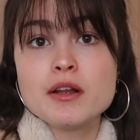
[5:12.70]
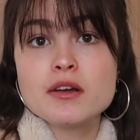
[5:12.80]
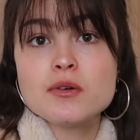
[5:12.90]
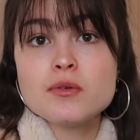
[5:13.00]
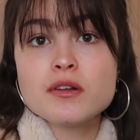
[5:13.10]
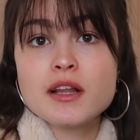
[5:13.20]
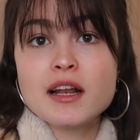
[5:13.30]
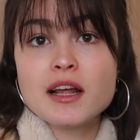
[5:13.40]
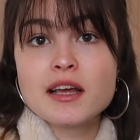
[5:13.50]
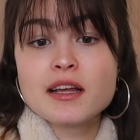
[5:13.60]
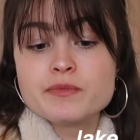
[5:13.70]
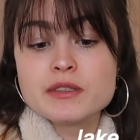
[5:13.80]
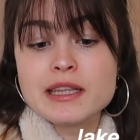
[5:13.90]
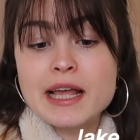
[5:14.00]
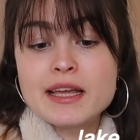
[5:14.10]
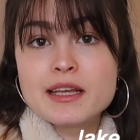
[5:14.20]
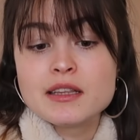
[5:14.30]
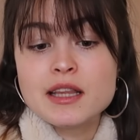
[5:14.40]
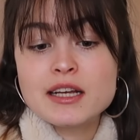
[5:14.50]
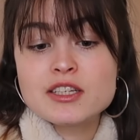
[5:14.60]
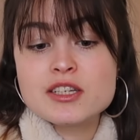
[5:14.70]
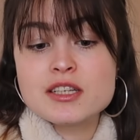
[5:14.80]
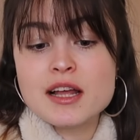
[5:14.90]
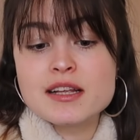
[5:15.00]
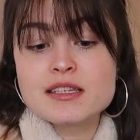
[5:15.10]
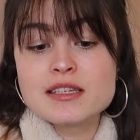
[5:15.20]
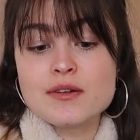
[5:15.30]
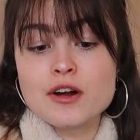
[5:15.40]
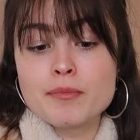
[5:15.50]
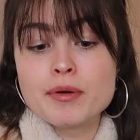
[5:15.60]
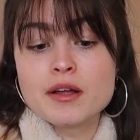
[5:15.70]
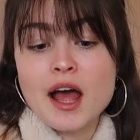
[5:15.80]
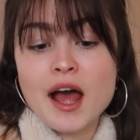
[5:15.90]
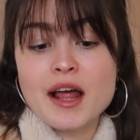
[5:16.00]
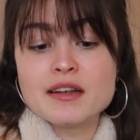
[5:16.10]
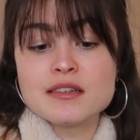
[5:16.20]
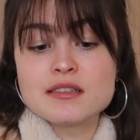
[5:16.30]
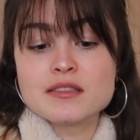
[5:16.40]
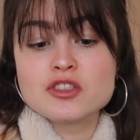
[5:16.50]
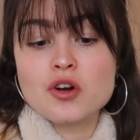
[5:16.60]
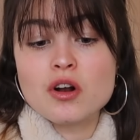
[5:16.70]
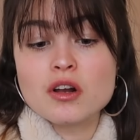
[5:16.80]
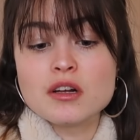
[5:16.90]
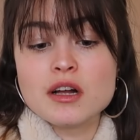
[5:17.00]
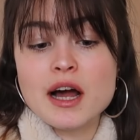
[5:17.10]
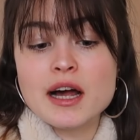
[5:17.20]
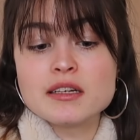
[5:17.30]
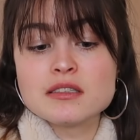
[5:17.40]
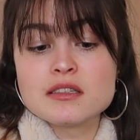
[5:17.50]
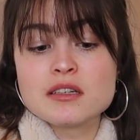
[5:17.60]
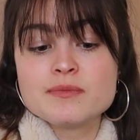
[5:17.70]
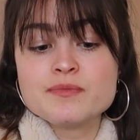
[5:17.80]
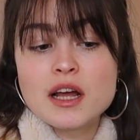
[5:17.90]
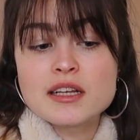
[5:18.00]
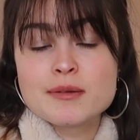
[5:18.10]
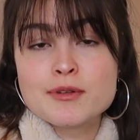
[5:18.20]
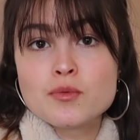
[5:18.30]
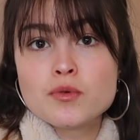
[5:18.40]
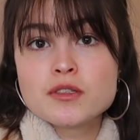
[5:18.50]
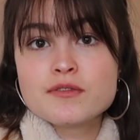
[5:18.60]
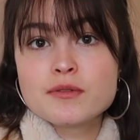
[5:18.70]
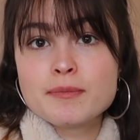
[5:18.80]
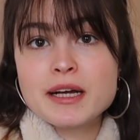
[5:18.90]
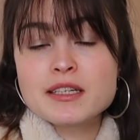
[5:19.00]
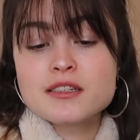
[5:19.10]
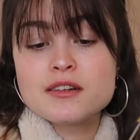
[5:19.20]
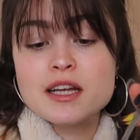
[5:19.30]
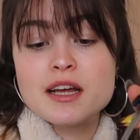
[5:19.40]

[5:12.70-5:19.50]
but look at all of that, like, lake. That's just, like, syrup and chocolate and, like, some of the water from the pasta, I